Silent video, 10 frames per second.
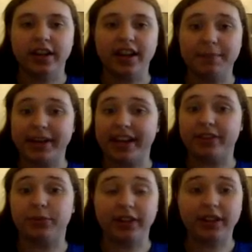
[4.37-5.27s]
I had
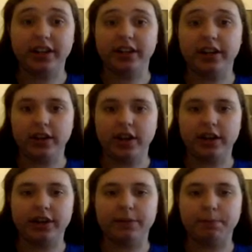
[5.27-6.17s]
a really good
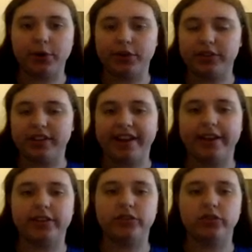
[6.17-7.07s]
birthday
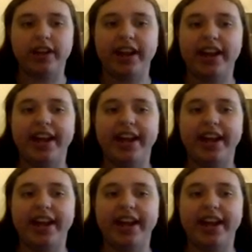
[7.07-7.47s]
yesterday.